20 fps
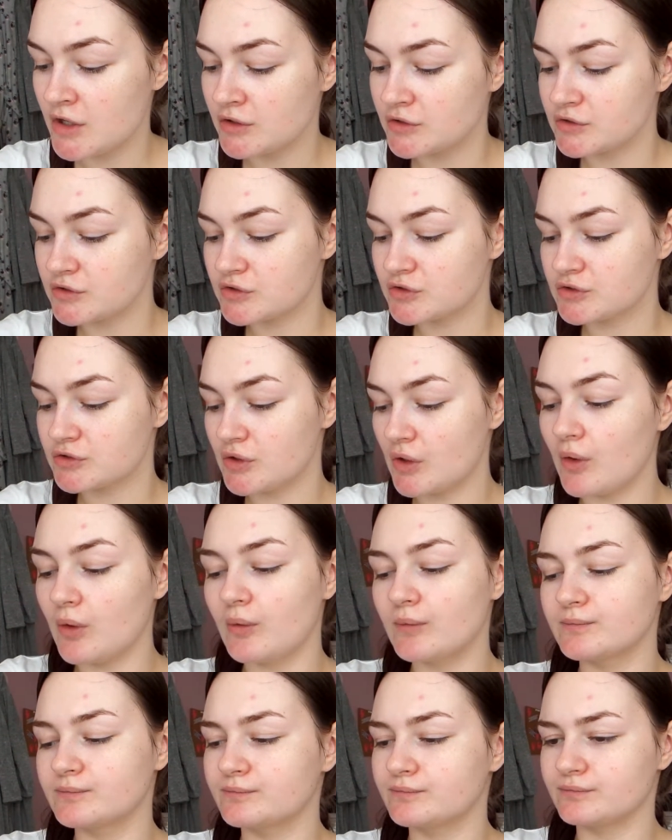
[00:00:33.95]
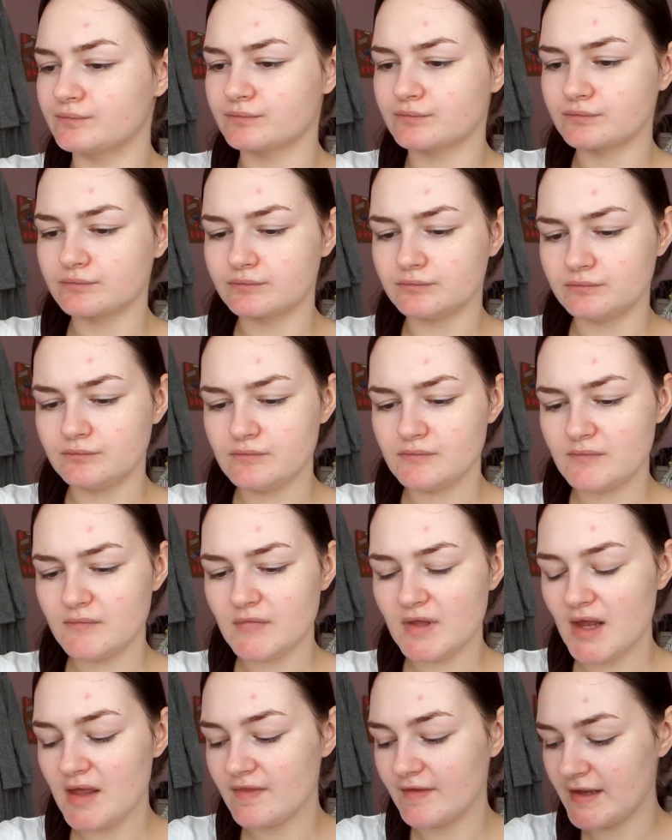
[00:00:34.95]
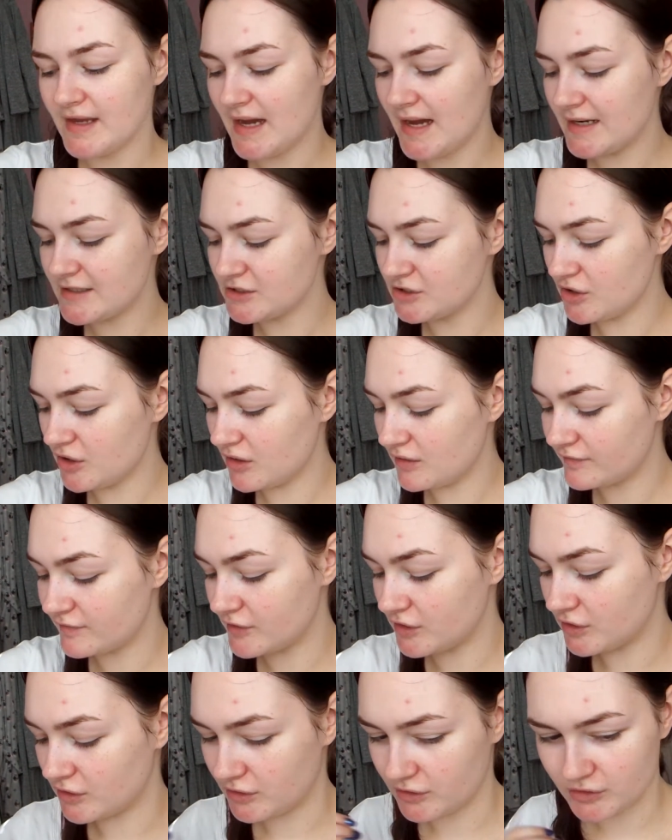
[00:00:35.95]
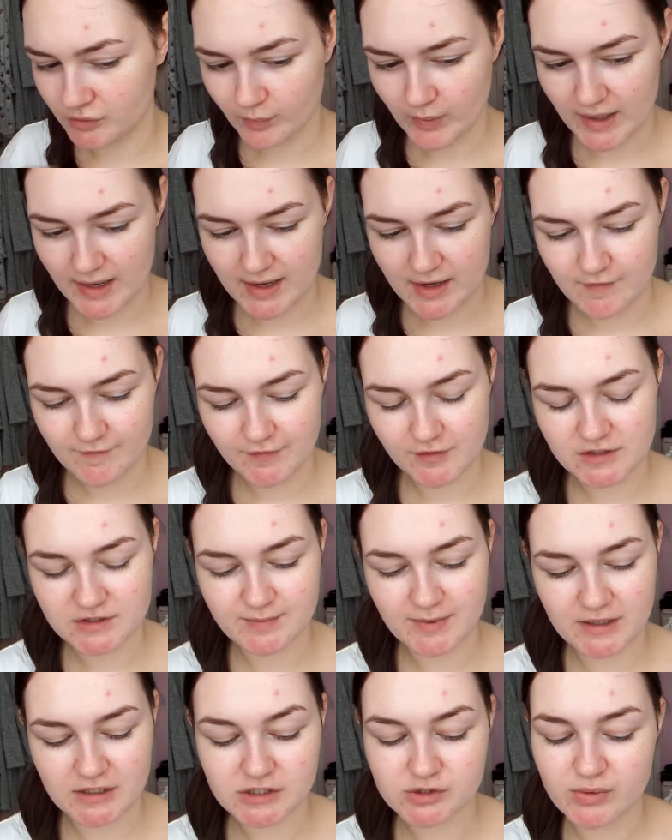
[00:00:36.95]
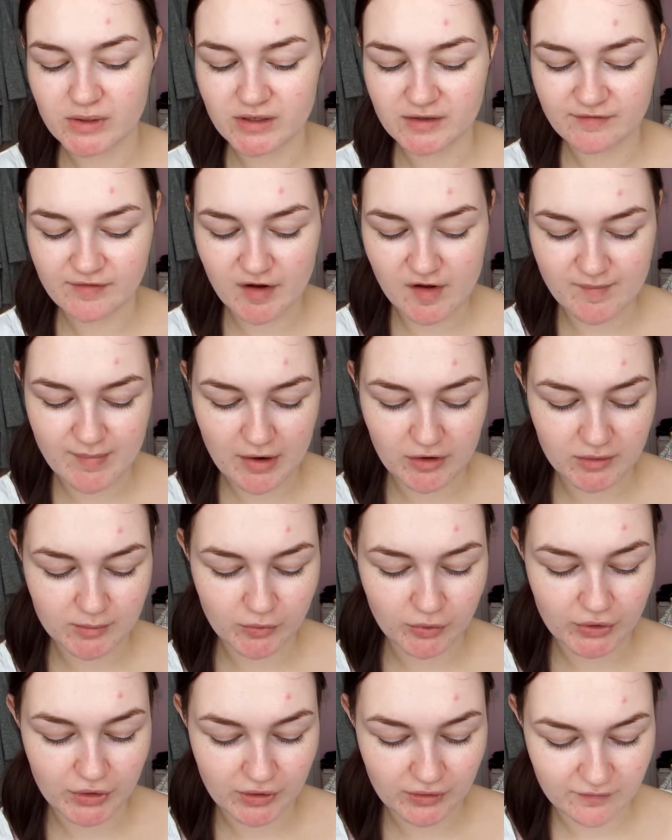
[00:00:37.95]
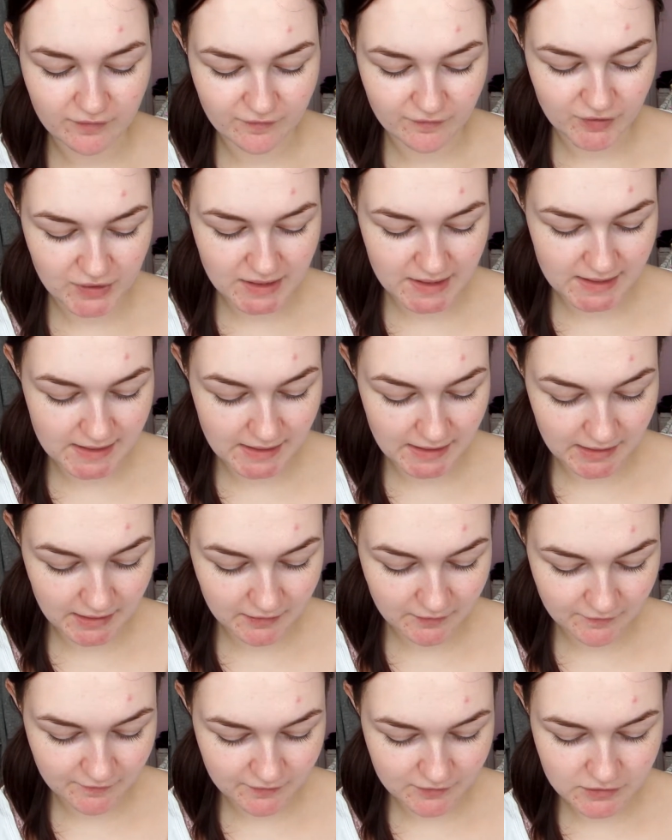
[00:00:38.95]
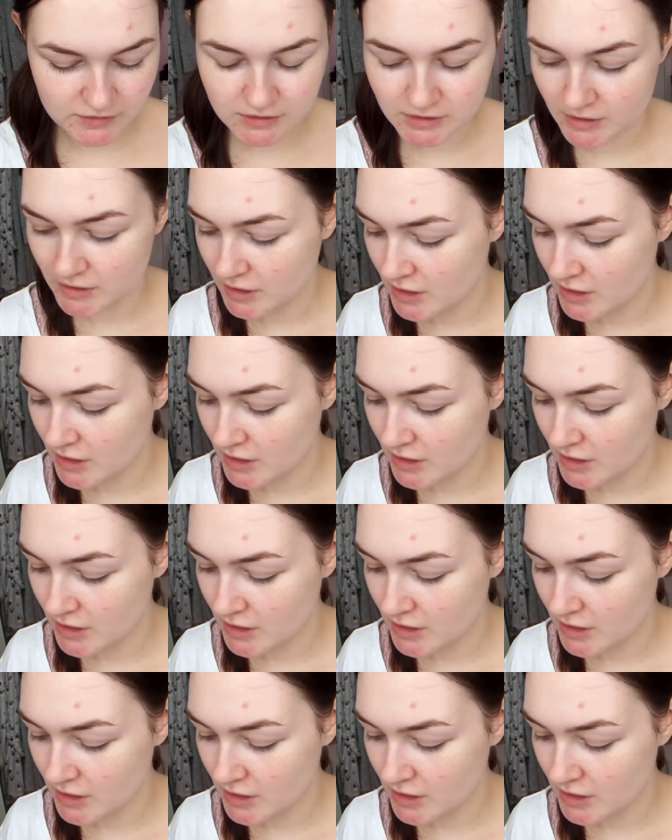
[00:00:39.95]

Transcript: So, they had an offer on where if you spent £25 or more, you got a free gift.